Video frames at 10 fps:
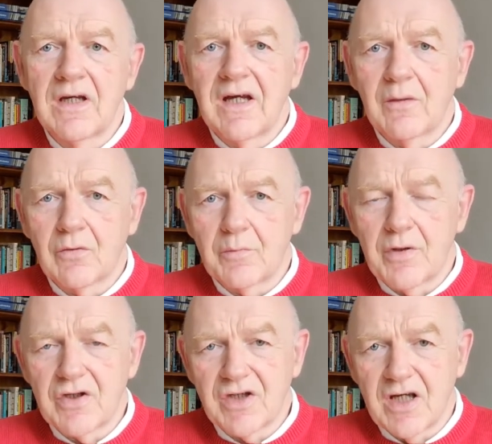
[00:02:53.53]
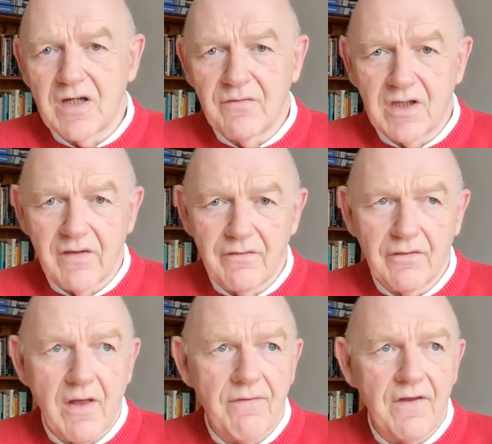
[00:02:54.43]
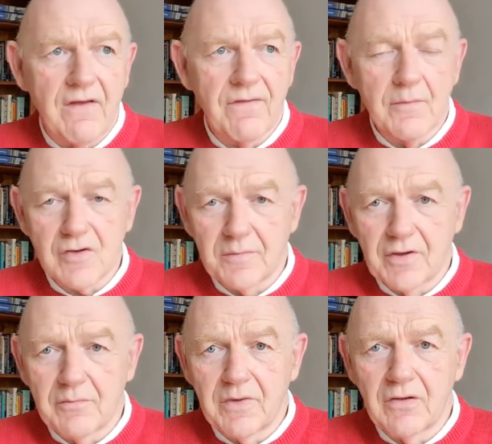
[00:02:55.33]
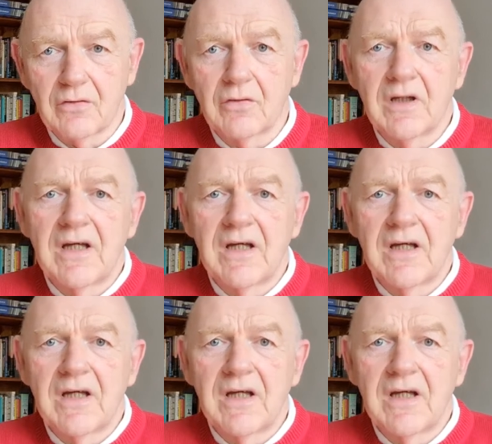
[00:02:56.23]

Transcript: I would appreciate if you gave it the thumbs up down below,